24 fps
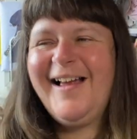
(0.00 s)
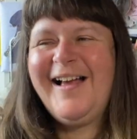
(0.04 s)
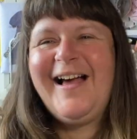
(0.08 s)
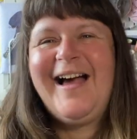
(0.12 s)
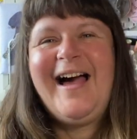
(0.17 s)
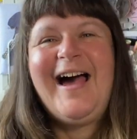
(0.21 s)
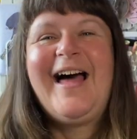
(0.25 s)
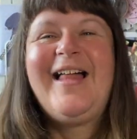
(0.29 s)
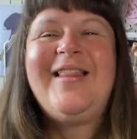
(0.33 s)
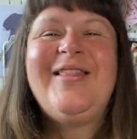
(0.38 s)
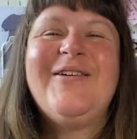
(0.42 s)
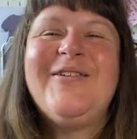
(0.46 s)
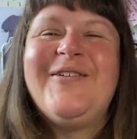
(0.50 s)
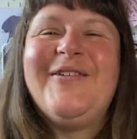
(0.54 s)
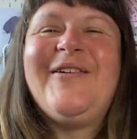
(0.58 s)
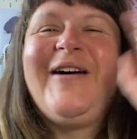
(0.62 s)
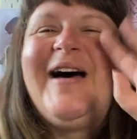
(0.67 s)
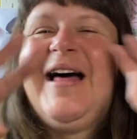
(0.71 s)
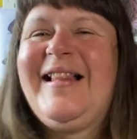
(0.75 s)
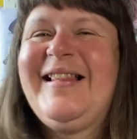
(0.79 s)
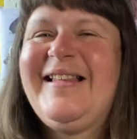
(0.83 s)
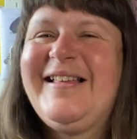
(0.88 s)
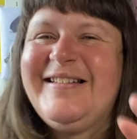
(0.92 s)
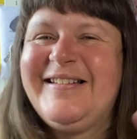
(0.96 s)
Hello
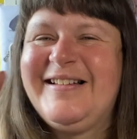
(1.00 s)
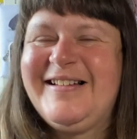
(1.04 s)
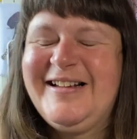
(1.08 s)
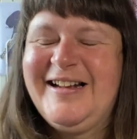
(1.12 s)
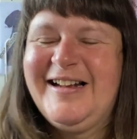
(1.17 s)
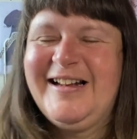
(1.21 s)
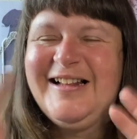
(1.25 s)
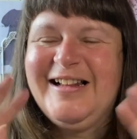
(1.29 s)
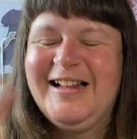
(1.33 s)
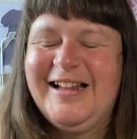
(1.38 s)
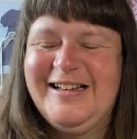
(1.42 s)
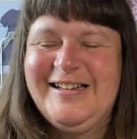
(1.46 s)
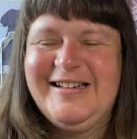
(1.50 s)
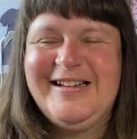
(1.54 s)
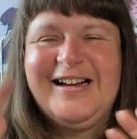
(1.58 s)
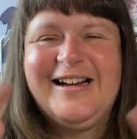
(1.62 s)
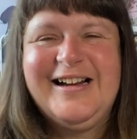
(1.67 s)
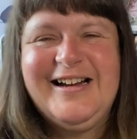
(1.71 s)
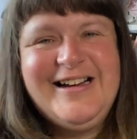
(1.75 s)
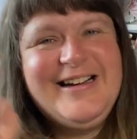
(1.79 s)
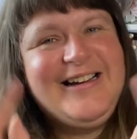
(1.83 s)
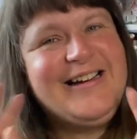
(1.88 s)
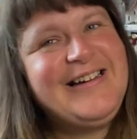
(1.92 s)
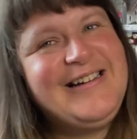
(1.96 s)
Alan and
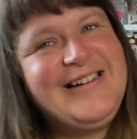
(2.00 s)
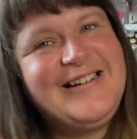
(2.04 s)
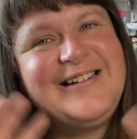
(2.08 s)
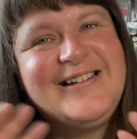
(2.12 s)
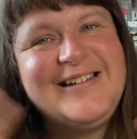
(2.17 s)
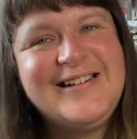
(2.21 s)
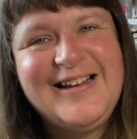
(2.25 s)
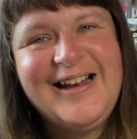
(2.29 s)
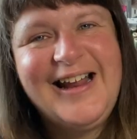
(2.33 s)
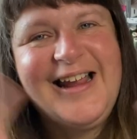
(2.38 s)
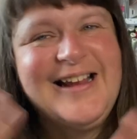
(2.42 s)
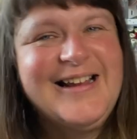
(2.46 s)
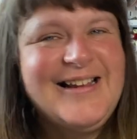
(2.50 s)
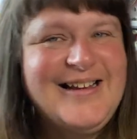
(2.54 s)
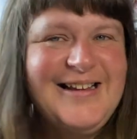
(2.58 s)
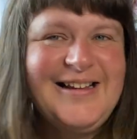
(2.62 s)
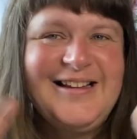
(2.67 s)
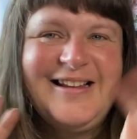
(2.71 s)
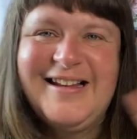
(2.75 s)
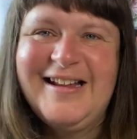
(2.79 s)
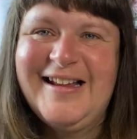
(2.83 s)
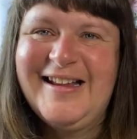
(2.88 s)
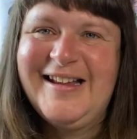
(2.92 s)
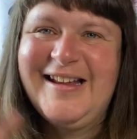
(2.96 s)
Linda. Nice to
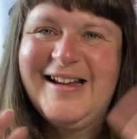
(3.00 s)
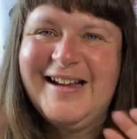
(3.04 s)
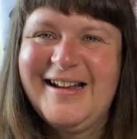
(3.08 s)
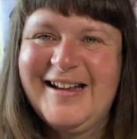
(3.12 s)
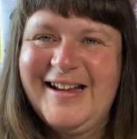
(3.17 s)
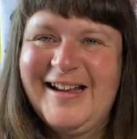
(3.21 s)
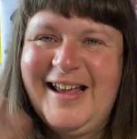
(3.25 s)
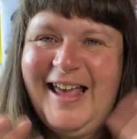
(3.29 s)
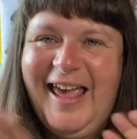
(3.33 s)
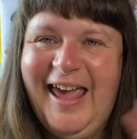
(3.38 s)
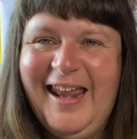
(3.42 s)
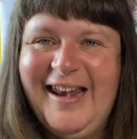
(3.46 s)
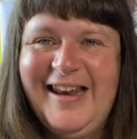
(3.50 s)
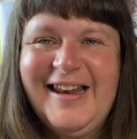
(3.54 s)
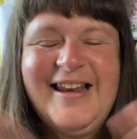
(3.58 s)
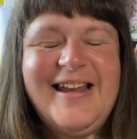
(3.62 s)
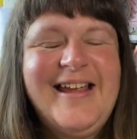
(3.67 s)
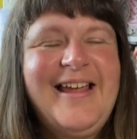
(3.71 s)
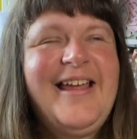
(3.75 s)
see you again.